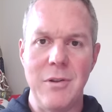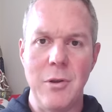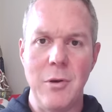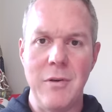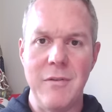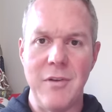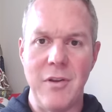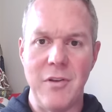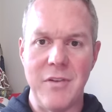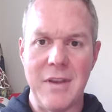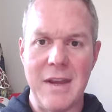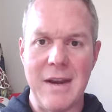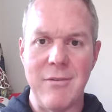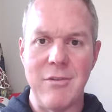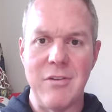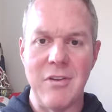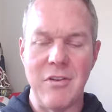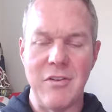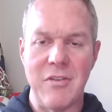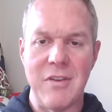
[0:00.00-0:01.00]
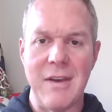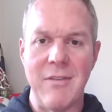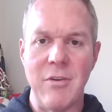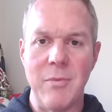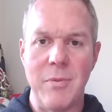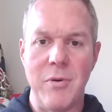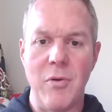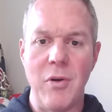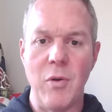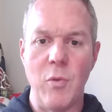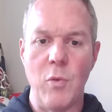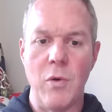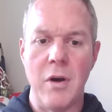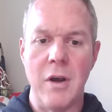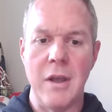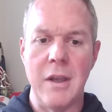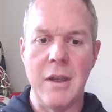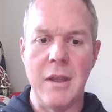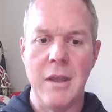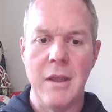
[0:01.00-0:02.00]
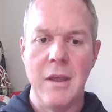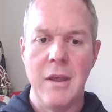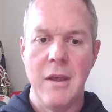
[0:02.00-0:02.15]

Louisville's averaging seven point one.